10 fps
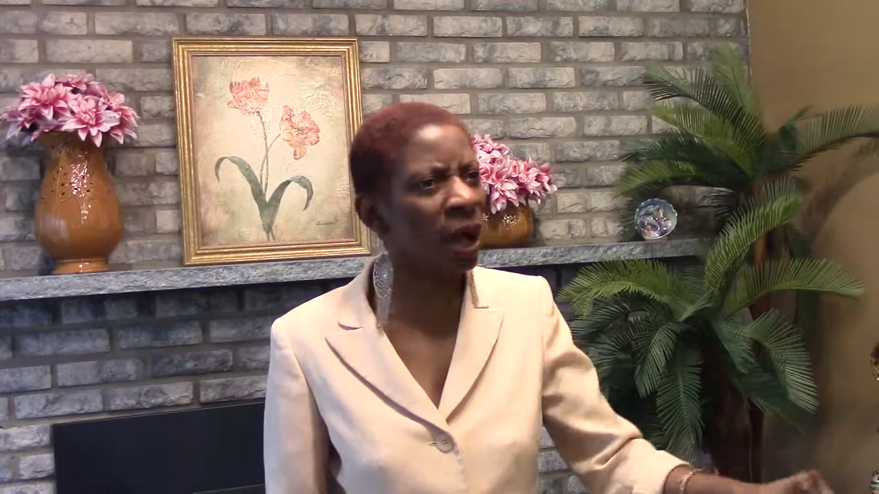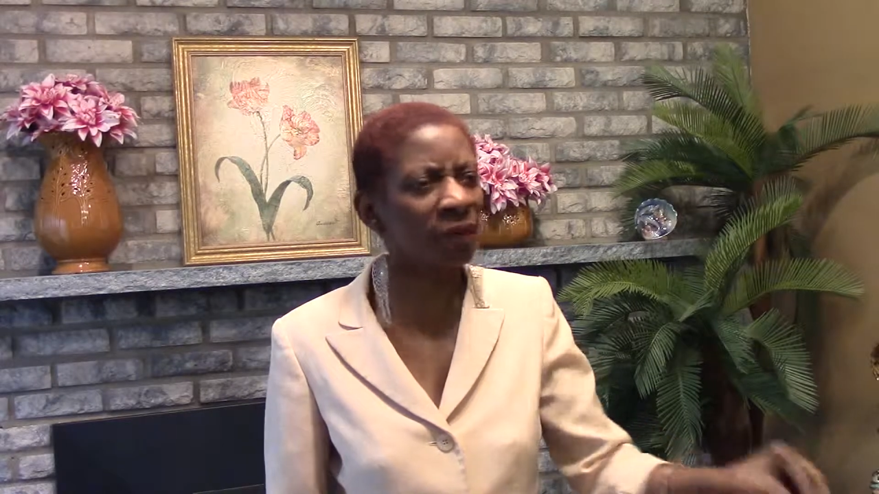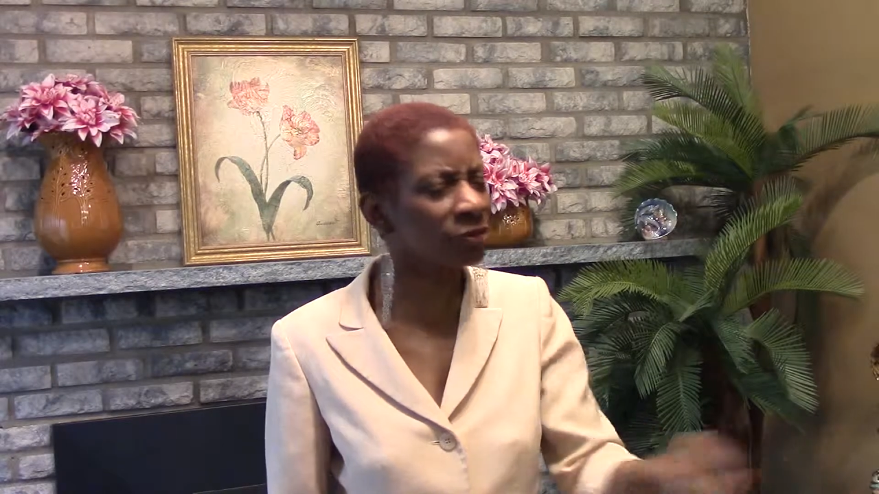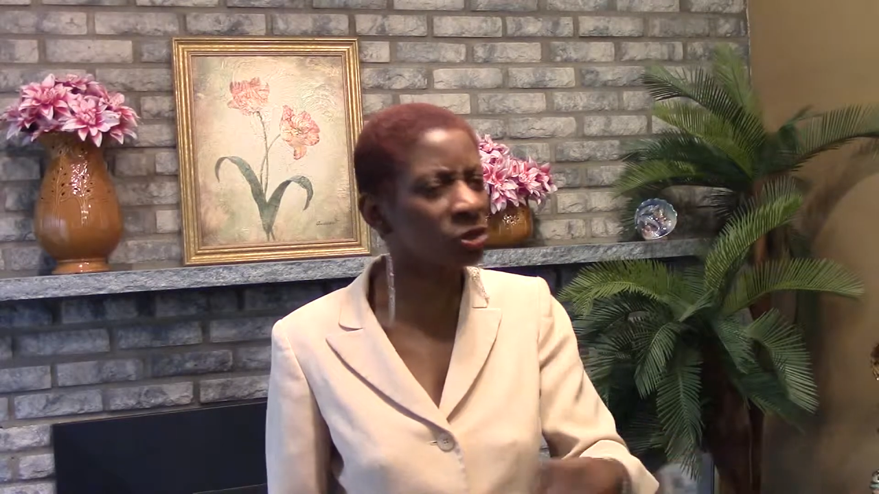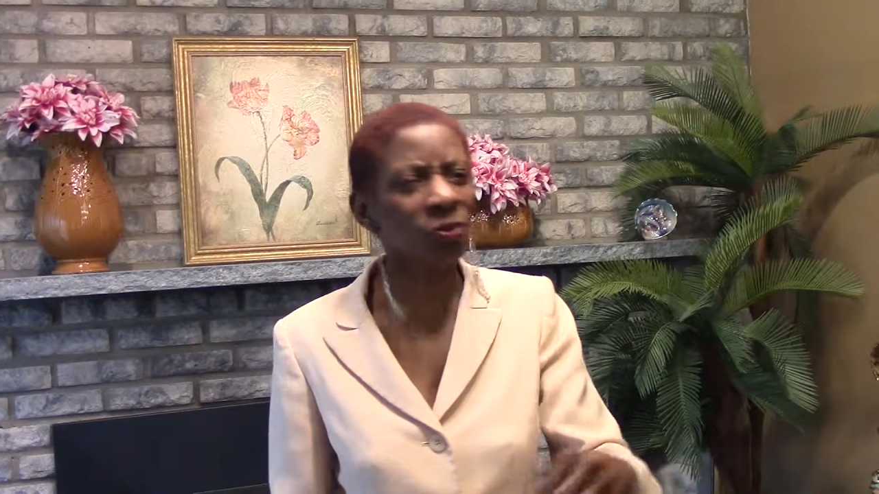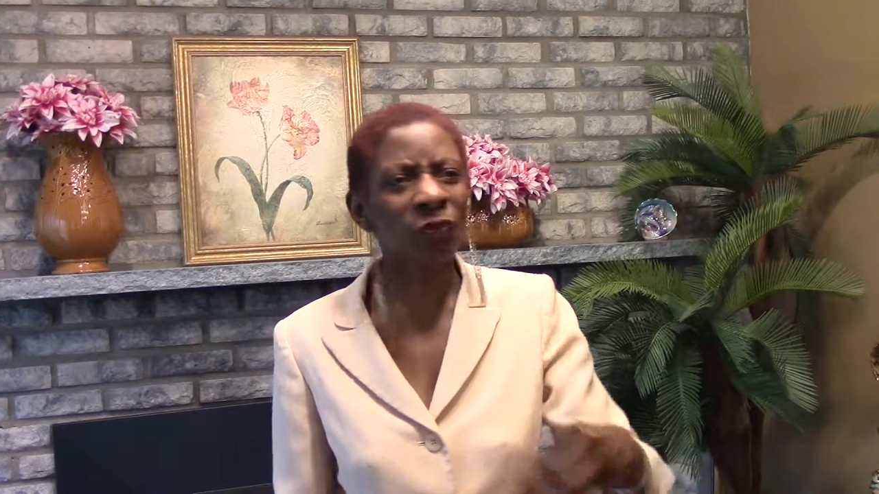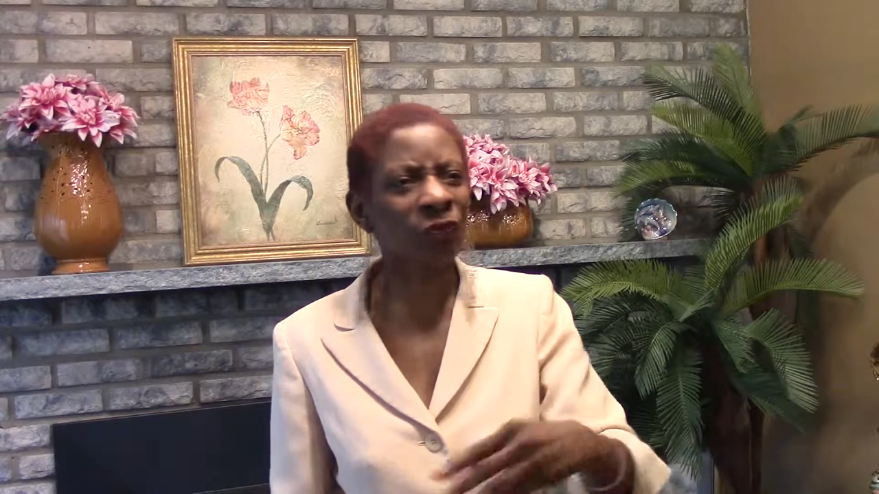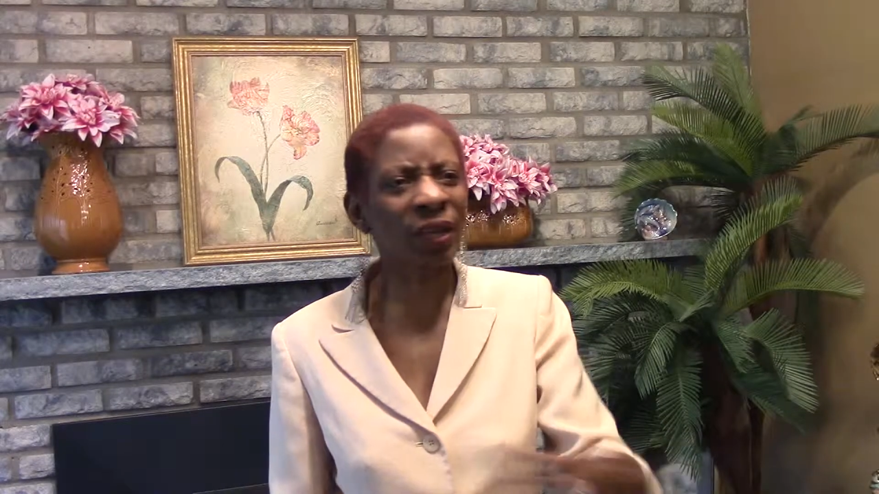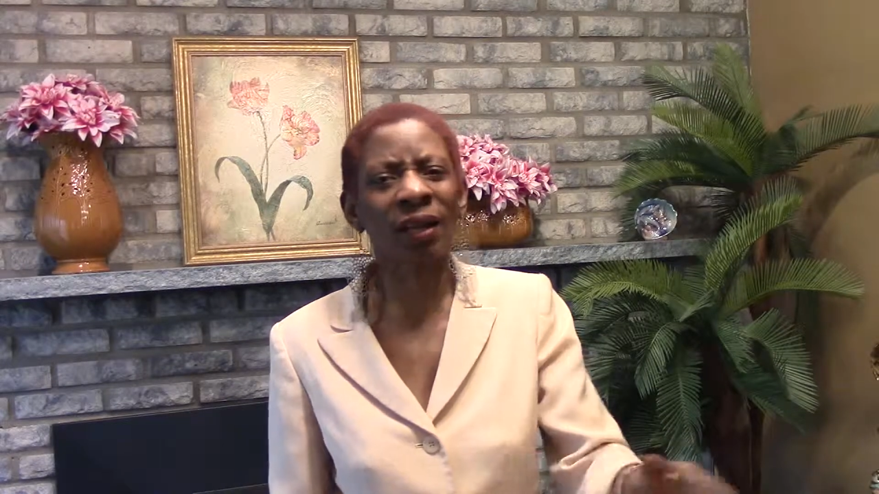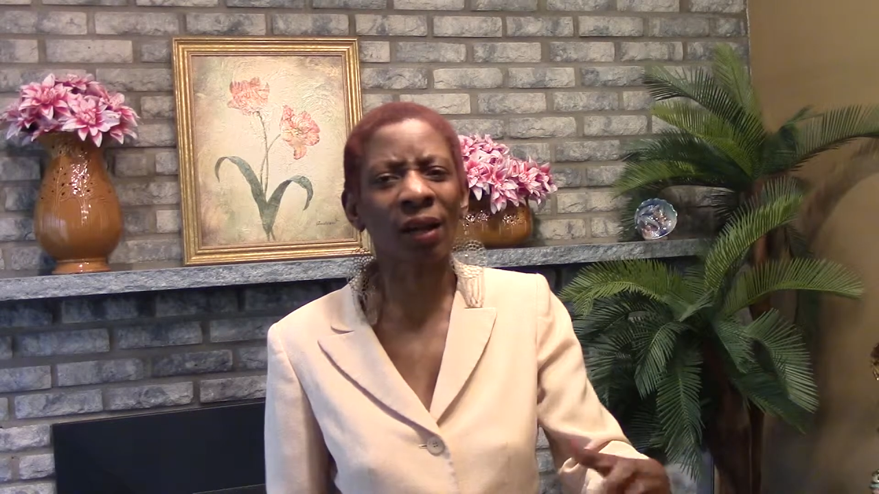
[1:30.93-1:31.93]
haven't you
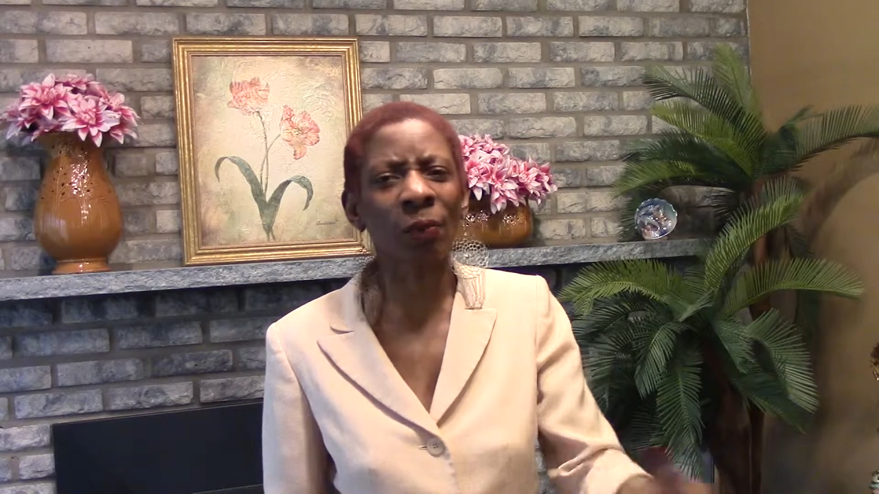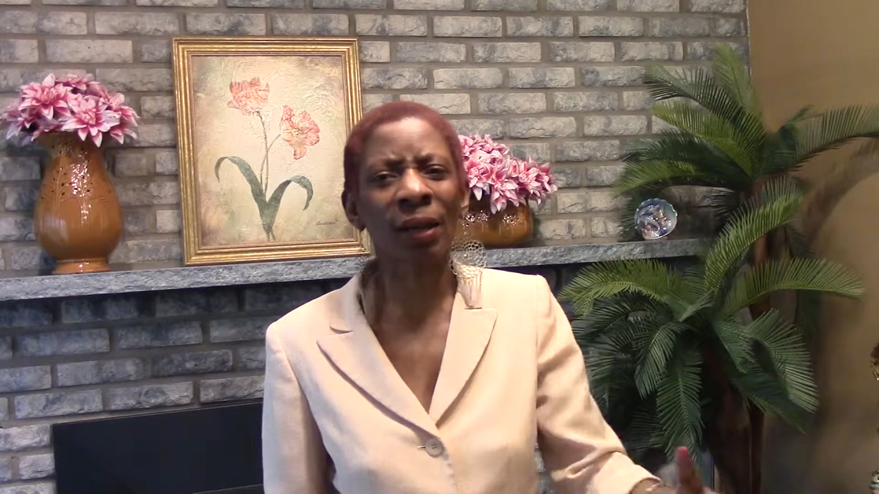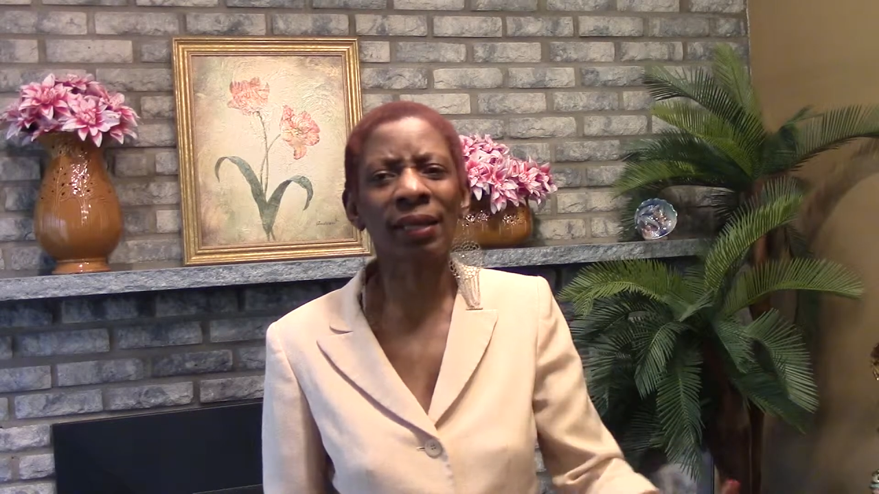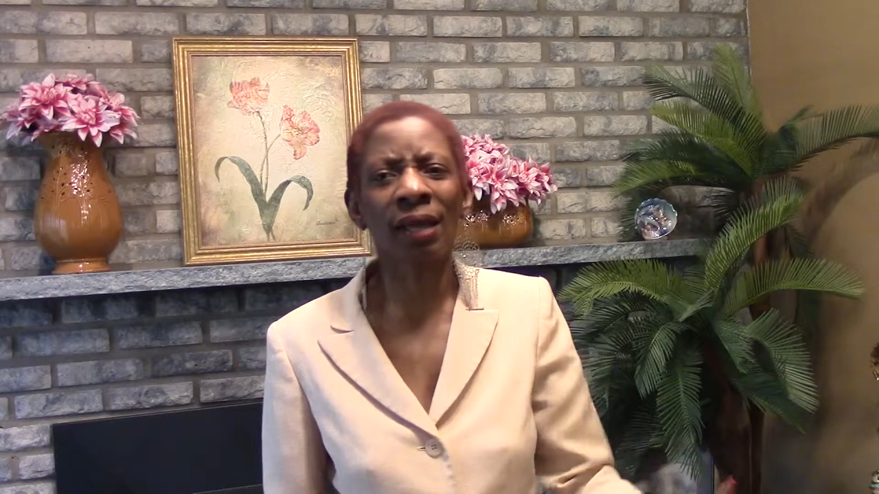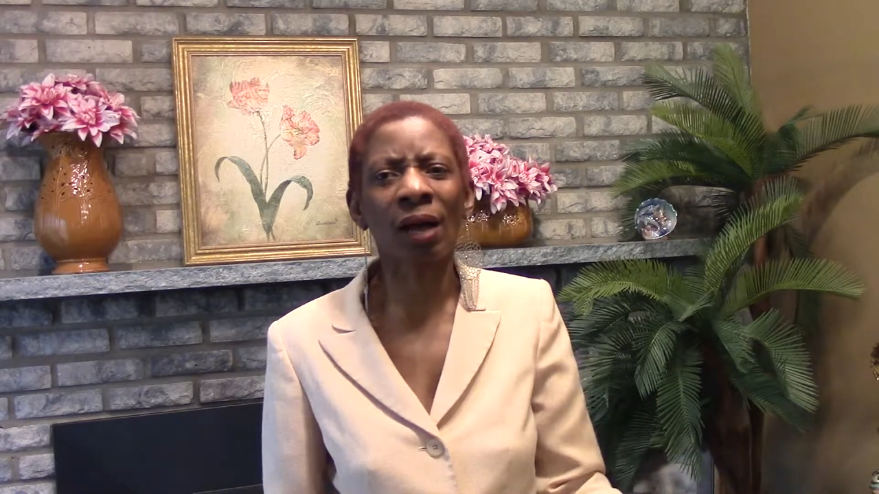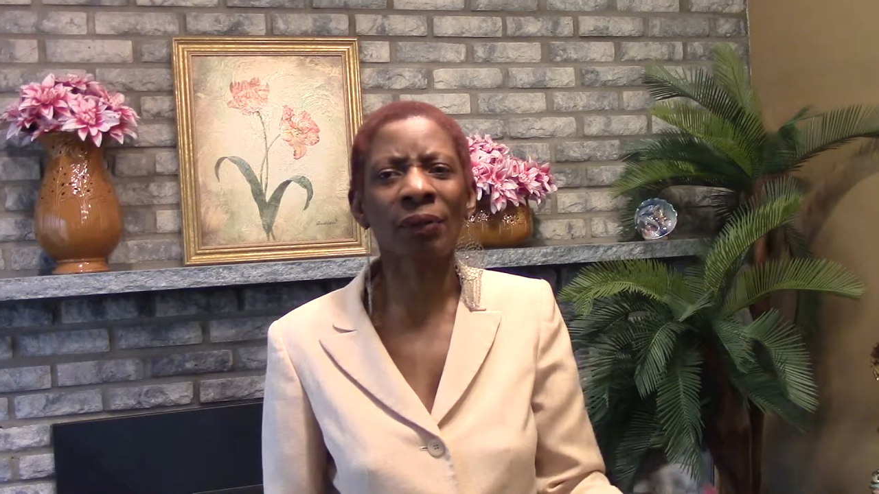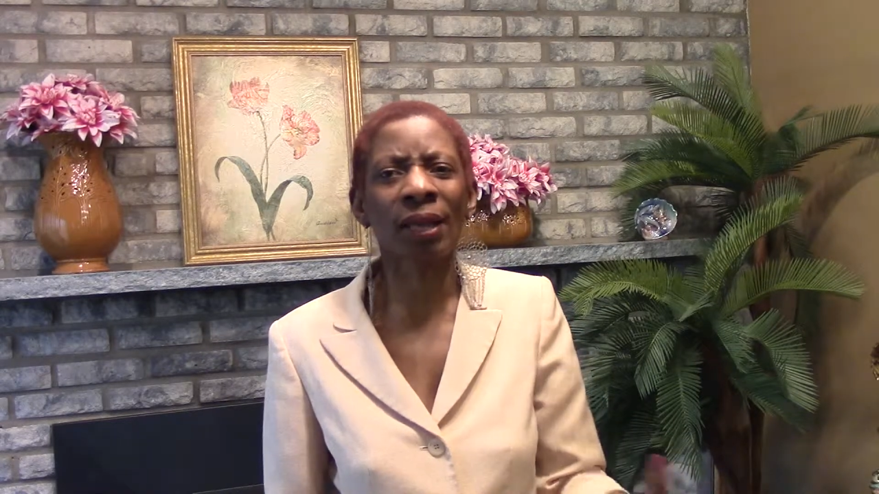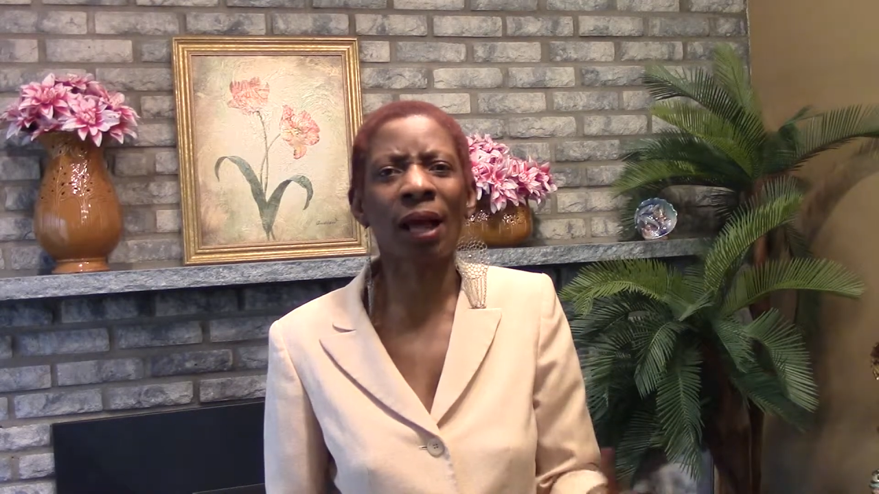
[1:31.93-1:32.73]
figured out by now that